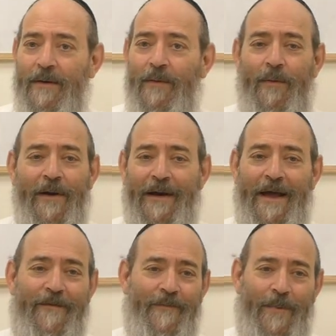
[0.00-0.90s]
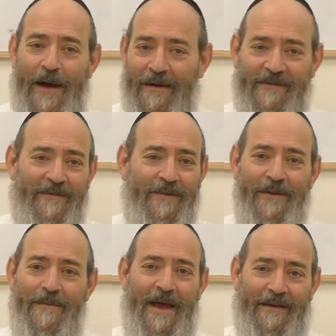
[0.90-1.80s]
Well, what could I have
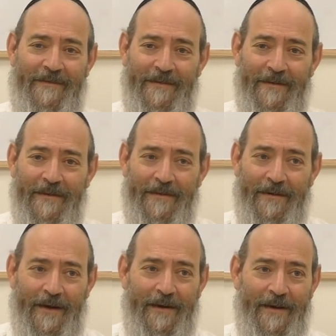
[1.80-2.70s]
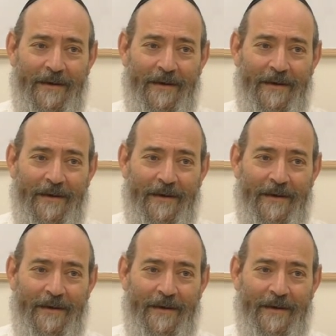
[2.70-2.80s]
possibly meant, right?